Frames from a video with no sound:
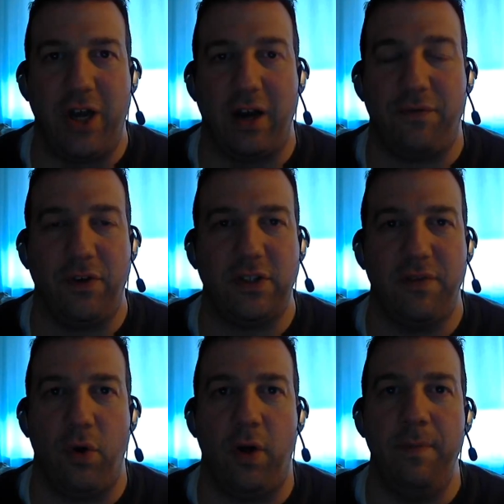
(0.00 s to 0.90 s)
shock. First
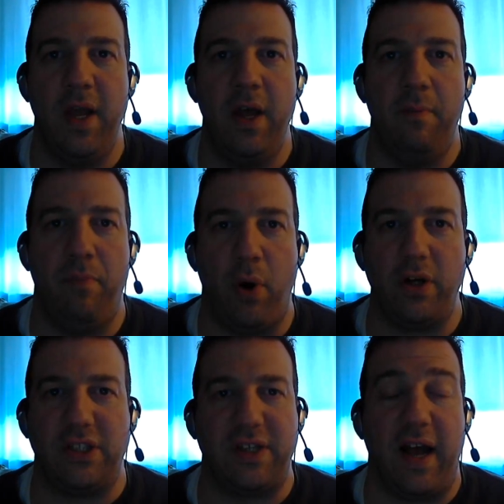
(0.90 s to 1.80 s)
of all,
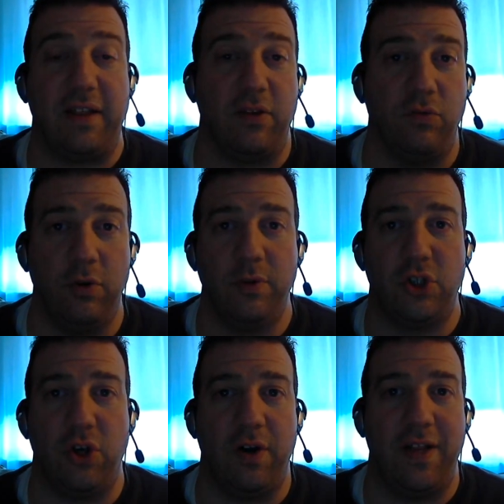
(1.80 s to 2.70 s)
Bart Scott, the
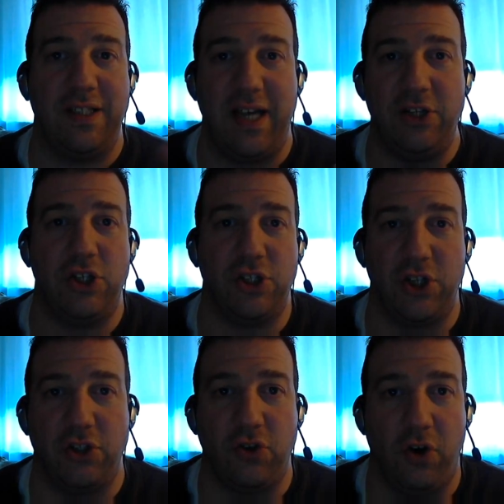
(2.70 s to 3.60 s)
rumors are that his agent is
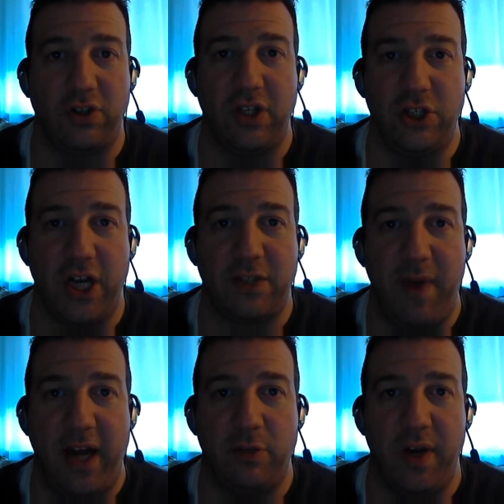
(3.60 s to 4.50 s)
going to talk to the Jets
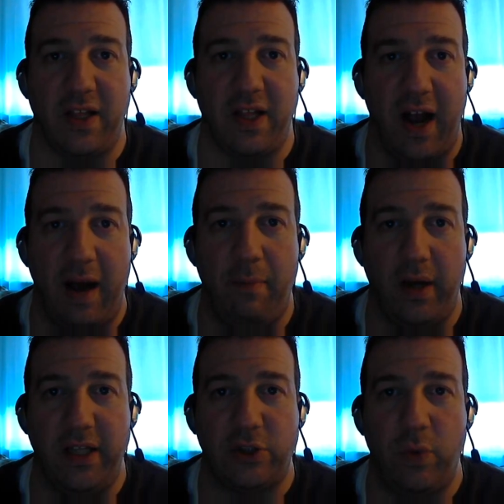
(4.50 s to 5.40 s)
management at the
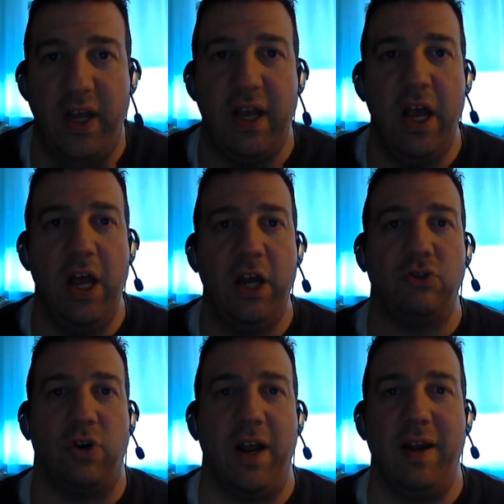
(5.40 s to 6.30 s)
Combine this week,
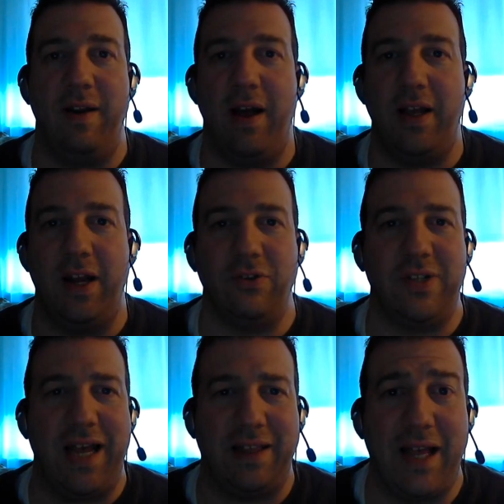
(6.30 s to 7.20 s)
try and,
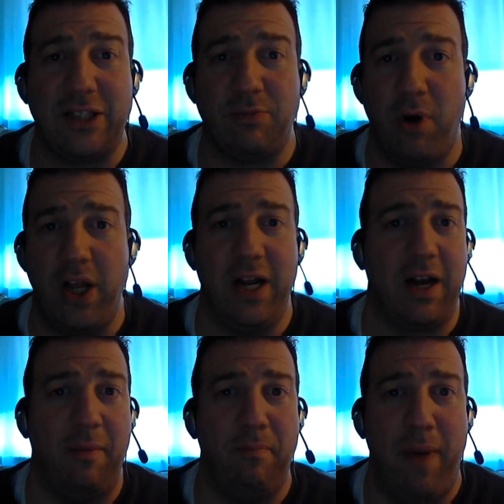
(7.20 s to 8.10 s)
take less money to
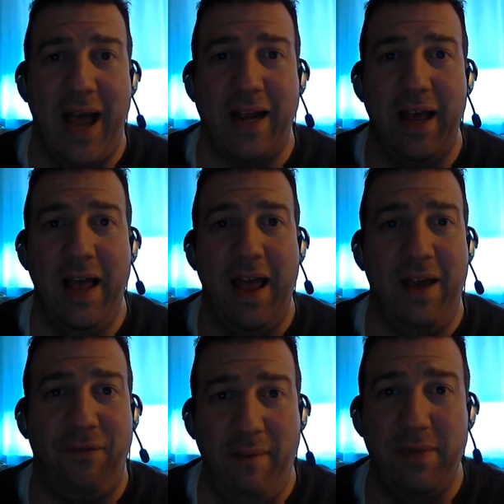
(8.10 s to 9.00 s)
come back.
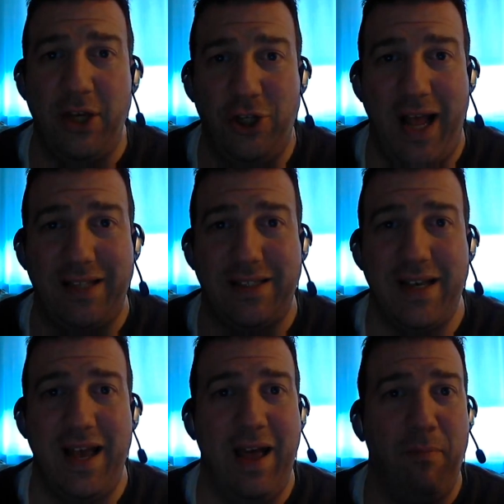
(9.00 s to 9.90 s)
If I'm the
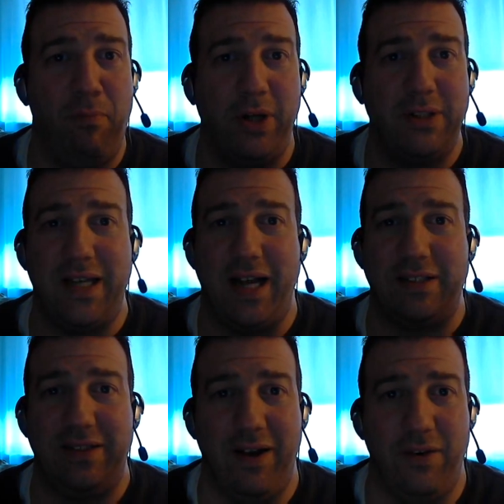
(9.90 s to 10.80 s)
Jets, Bart
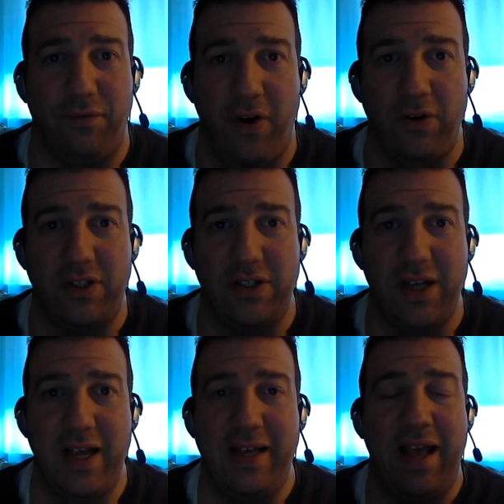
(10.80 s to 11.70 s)
Scott's done, folks.
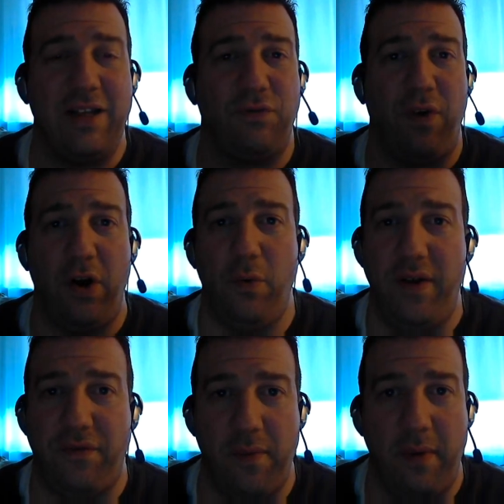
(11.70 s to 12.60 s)
Get as far
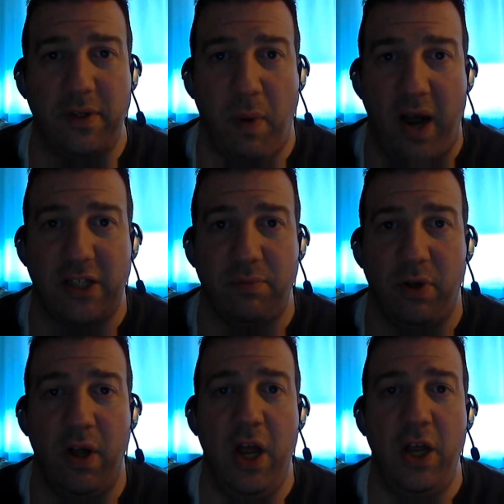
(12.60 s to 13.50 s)
away from him as
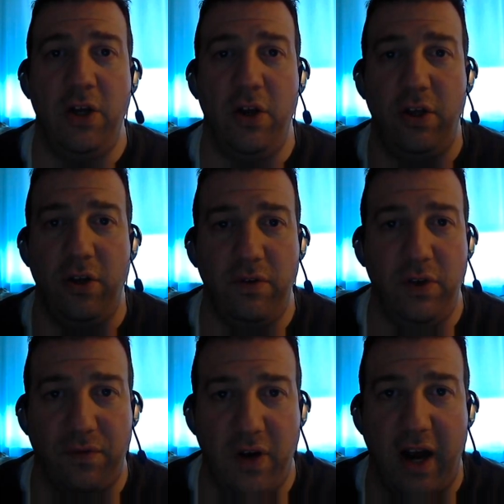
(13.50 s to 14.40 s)
possible.
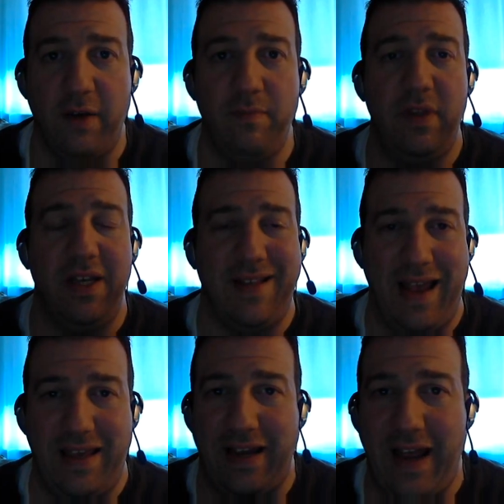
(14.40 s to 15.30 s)
You've cut him, you
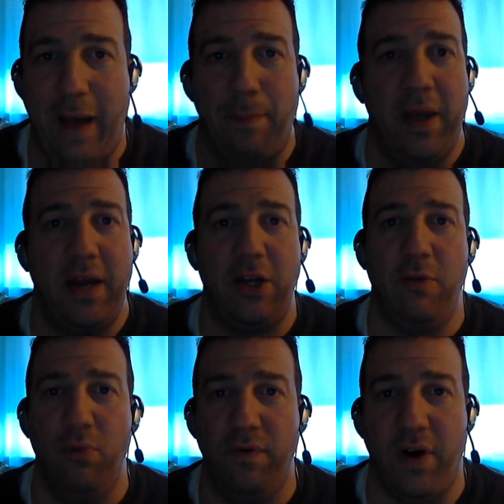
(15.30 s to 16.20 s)
take your cap hit, you
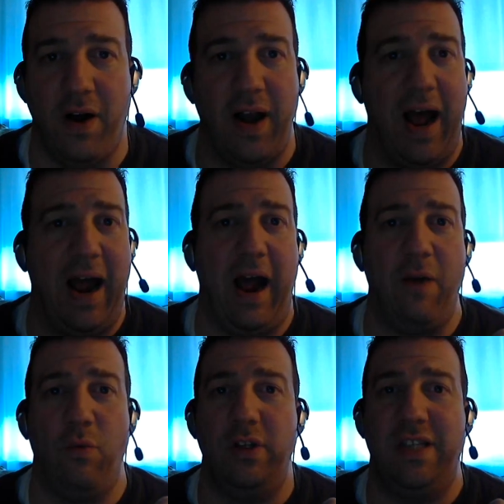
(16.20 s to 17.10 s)
move on. I
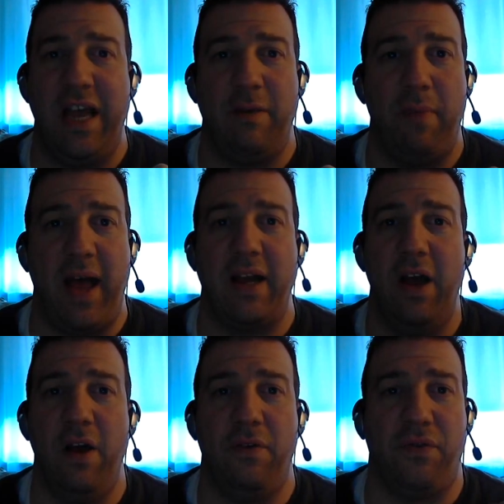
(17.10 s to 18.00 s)
wouldn't take him back
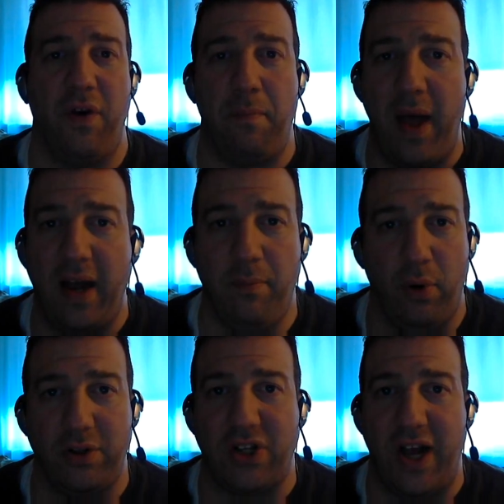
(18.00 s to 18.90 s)
for a bag of
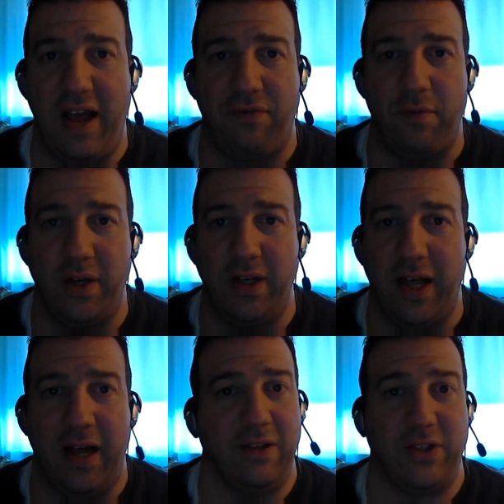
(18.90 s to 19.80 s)
balls and
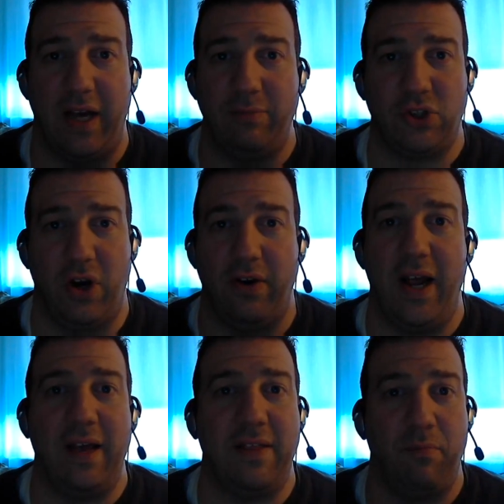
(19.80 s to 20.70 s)
$500,000. I'm sorry.
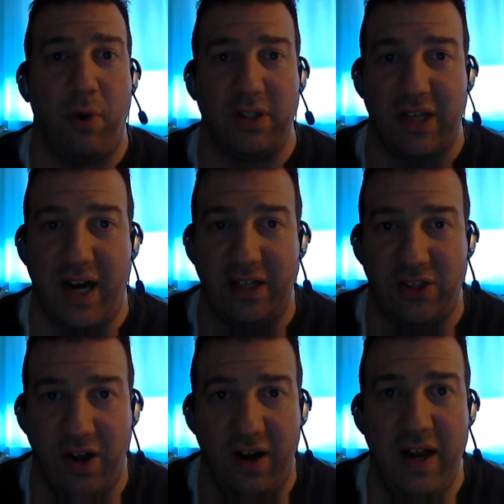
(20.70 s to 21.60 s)
I think Bart Scott is
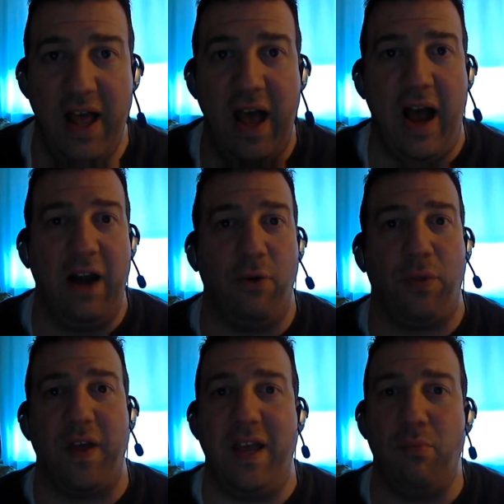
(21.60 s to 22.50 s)
done. I don't
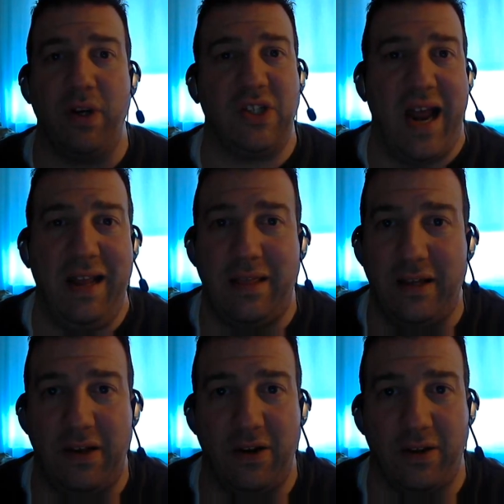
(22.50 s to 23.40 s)
think he brings
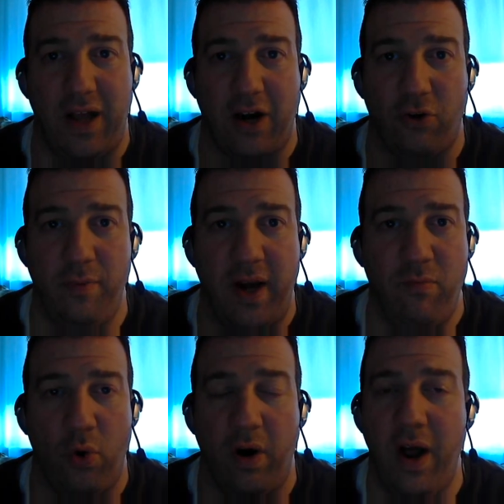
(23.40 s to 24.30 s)
anything to your locker room
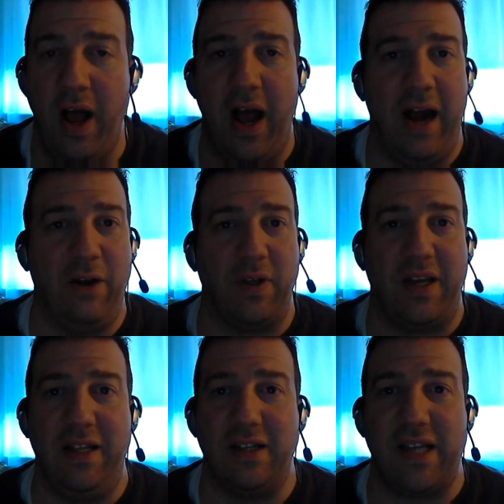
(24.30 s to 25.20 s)
anymore. I don't think
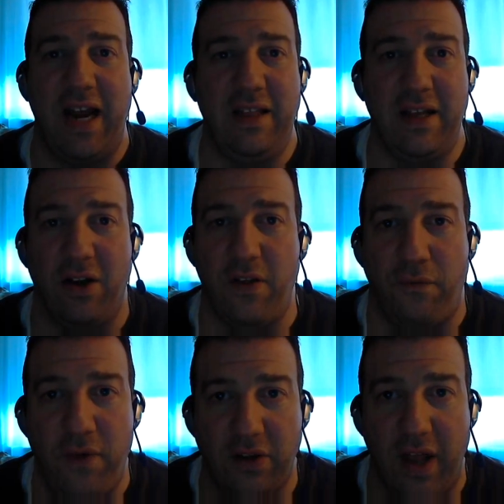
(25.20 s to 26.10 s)
he does anything on the
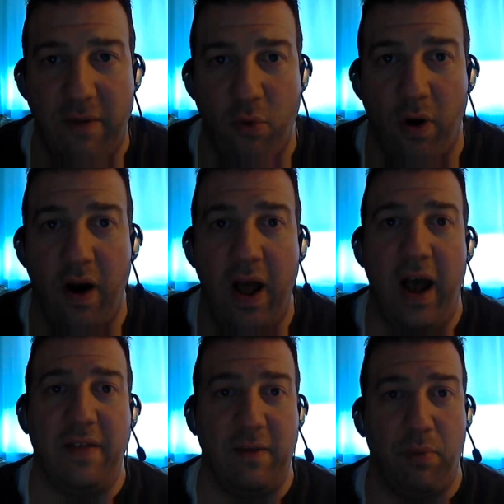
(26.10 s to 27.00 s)
field anymore.
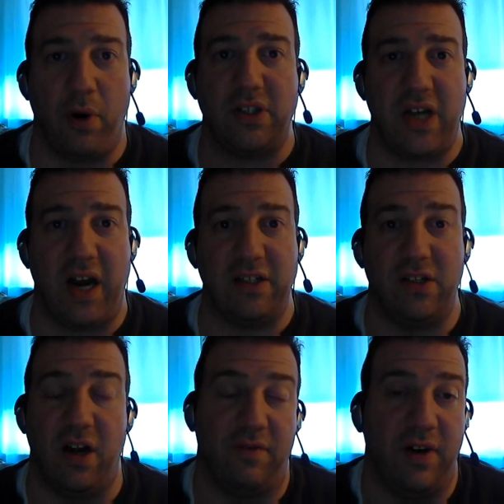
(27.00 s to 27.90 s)
I think Bart Scott is
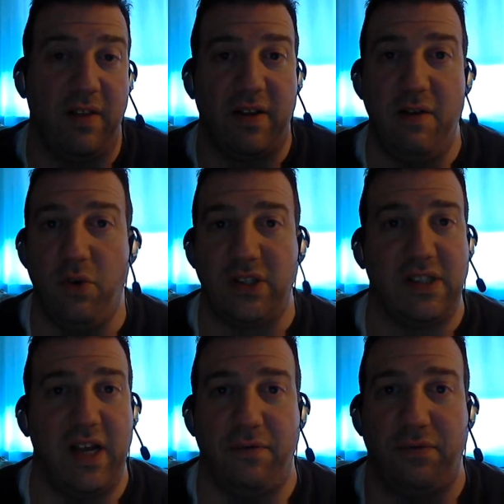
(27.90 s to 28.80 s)
done. If another team wants
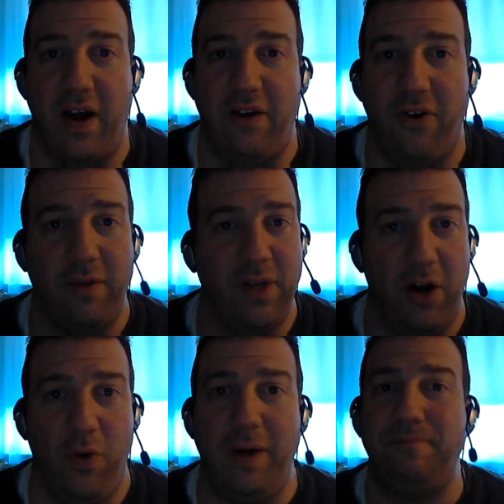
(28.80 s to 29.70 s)
to take a flyer on him, you
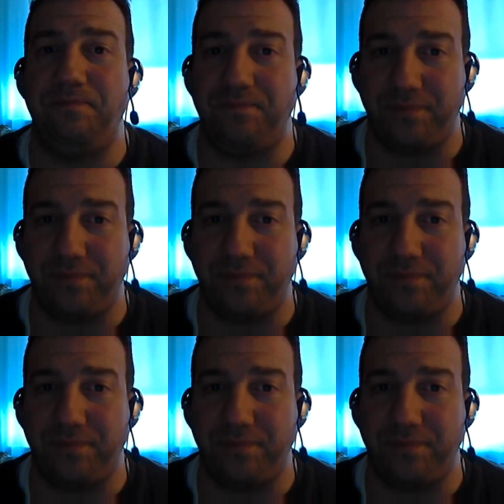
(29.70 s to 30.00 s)
know what?